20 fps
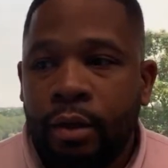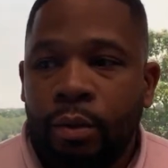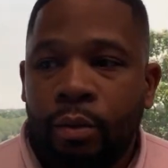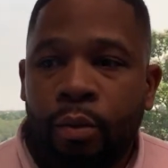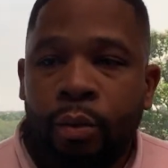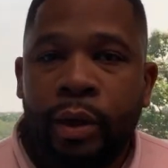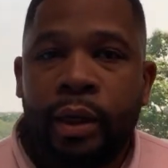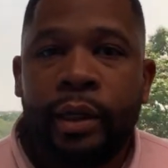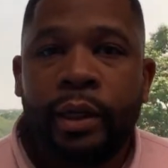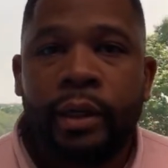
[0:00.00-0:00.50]

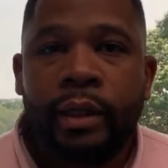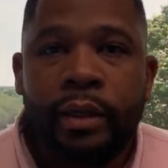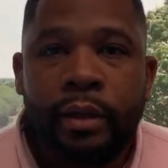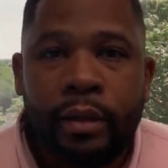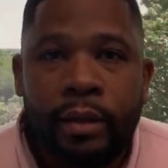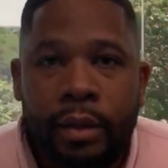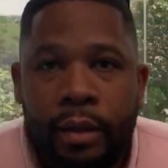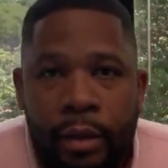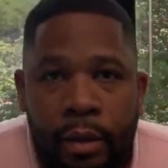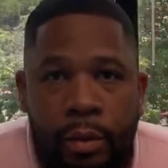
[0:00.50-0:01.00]
when
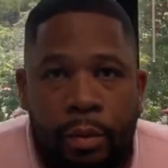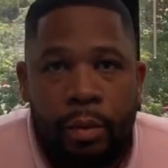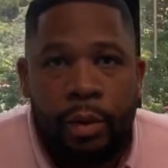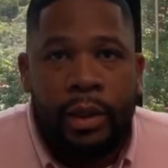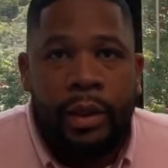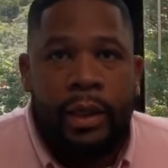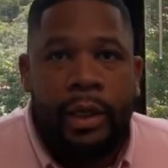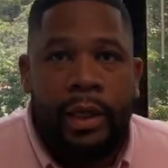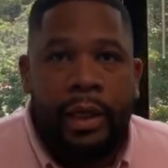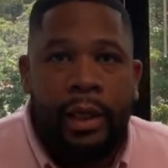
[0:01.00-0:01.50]

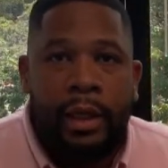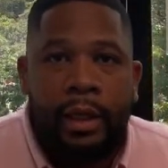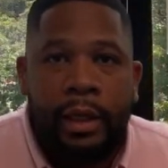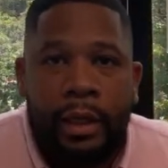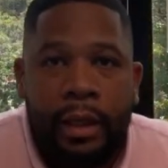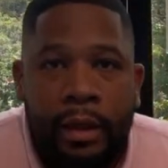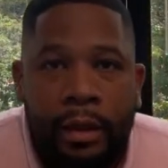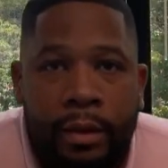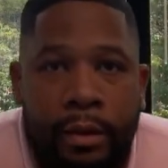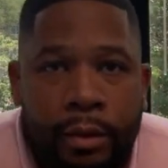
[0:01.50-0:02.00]
when
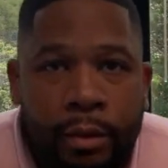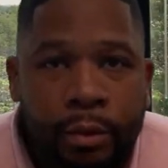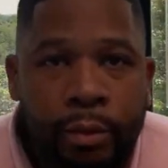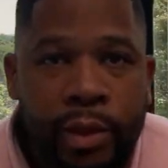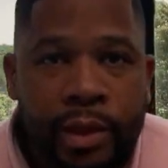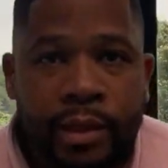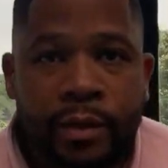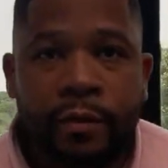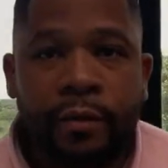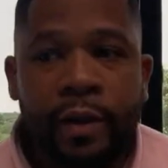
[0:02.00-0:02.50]
he
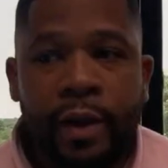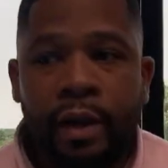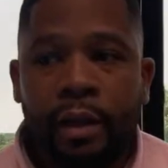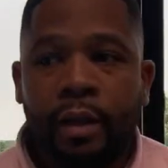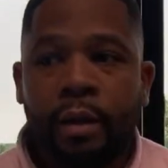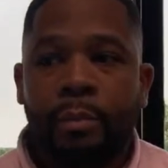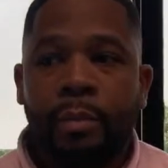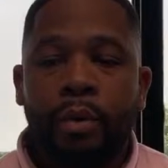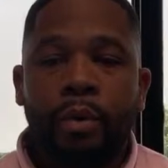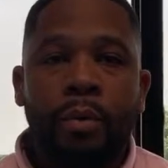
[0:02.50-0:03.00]
was
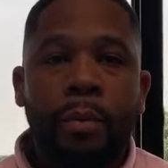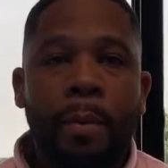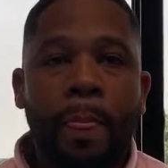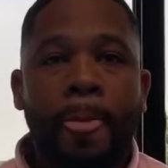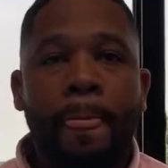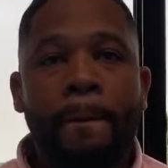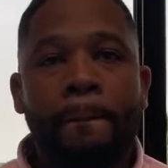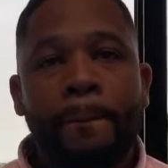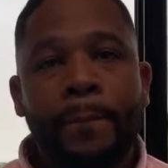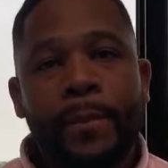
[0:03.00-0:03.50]
available,
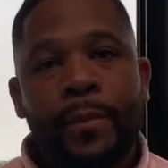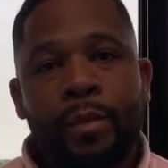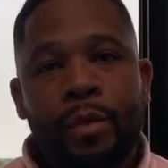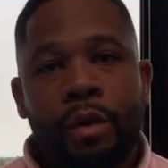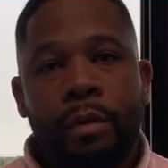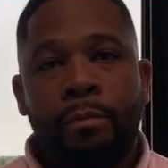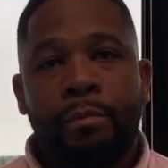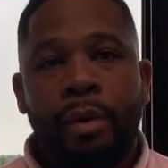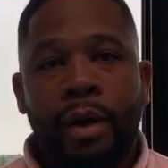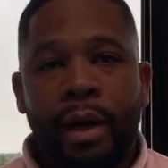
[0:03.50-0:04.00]

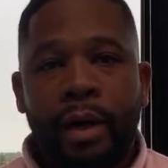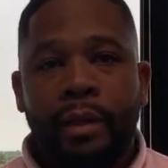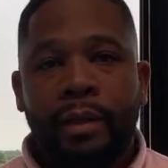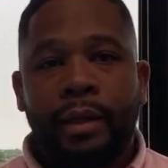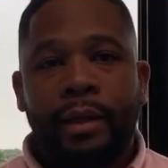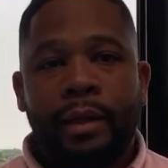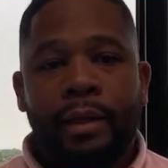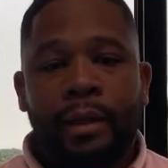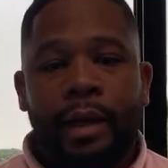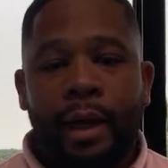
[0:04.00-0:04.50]

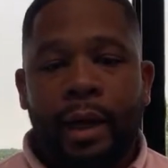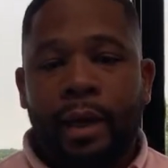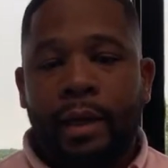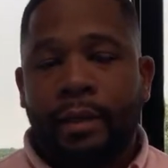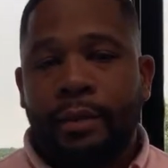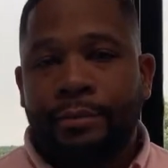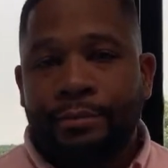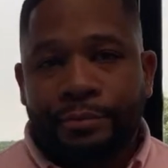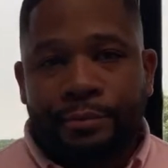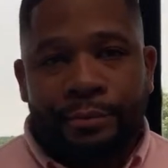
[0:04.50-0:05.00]
but
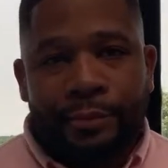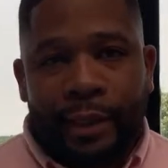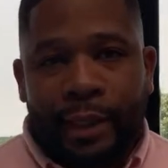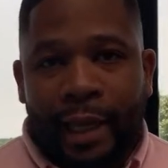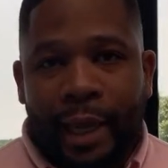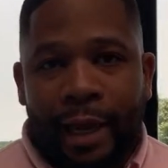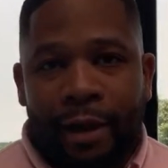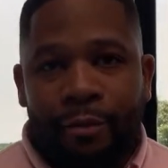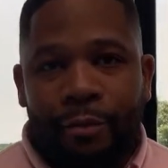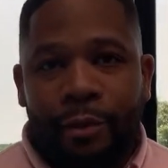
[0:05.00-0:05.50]
I
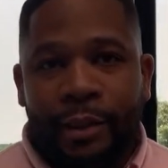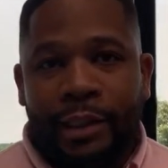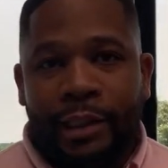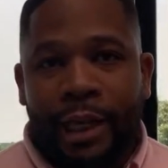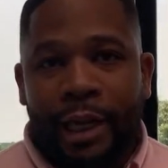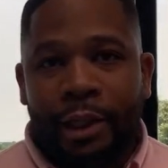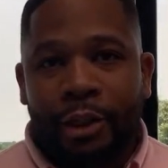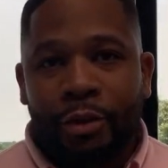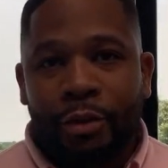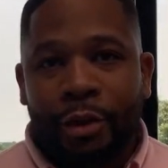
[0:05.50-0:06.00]
can't
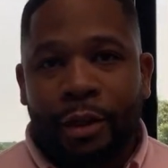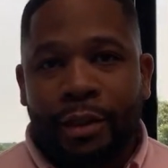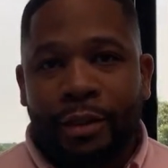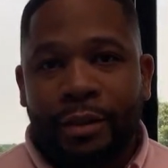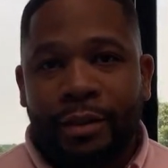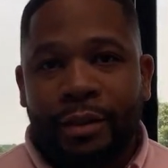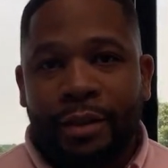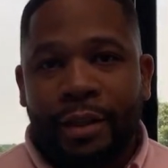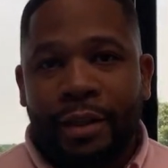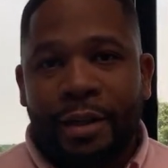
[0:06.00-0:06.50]
reschedule it.
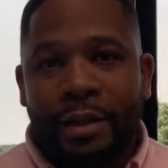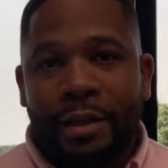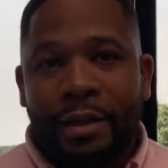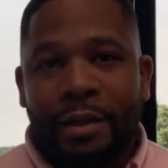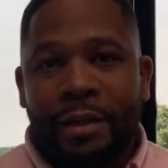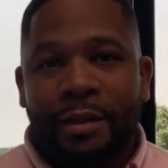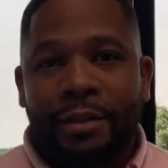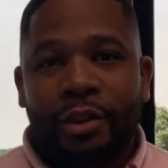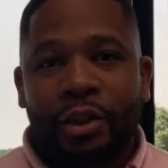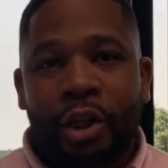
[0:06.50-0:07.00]

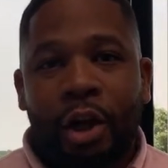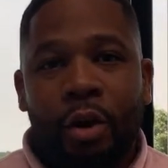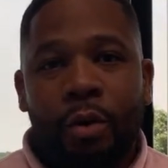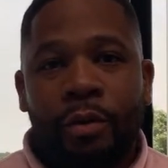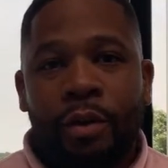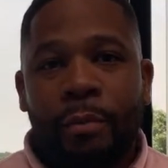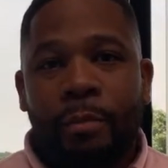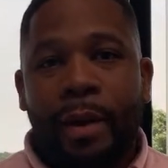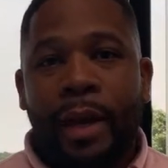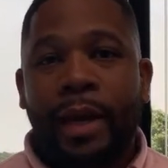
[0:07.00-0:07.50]
So
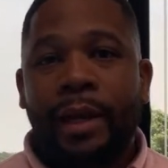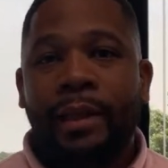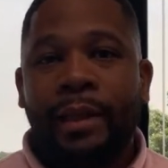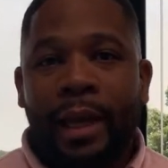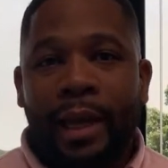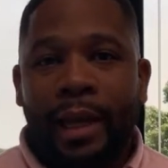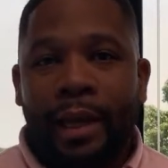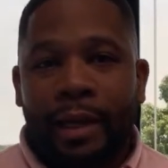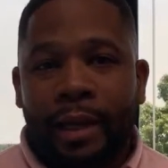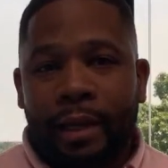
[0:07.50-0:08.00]
the main
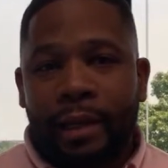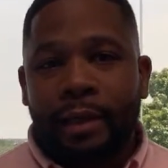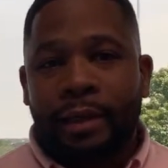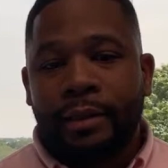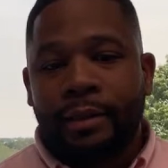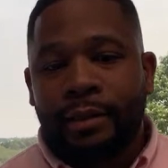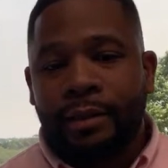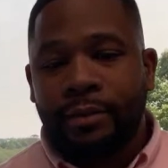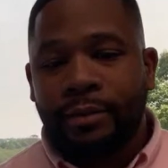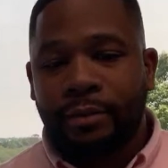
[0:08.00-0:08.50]
thing
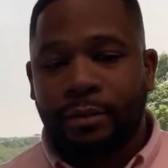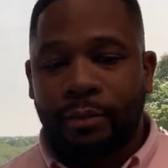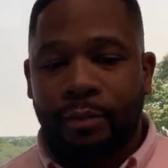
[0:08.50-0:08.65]
is,